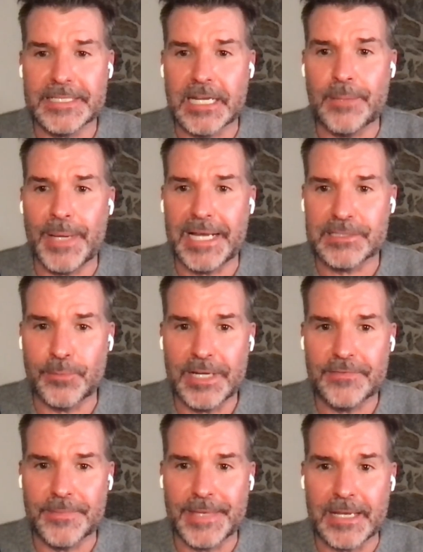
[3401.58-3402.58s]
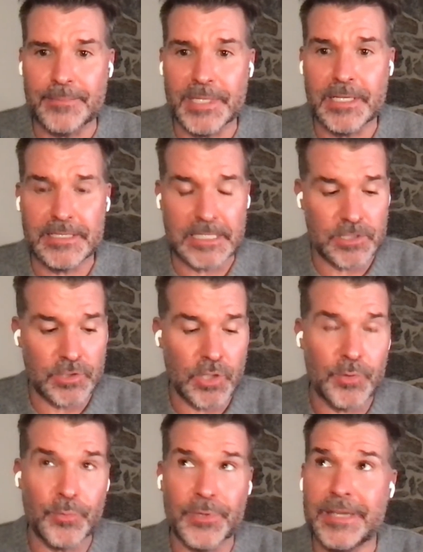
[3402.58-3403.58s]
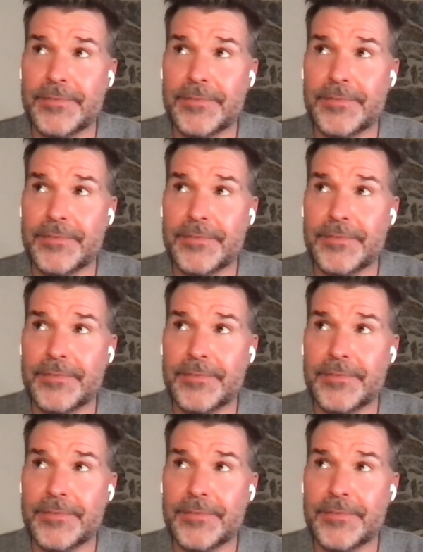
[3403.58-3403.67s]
kind of backed away from that because, as you know,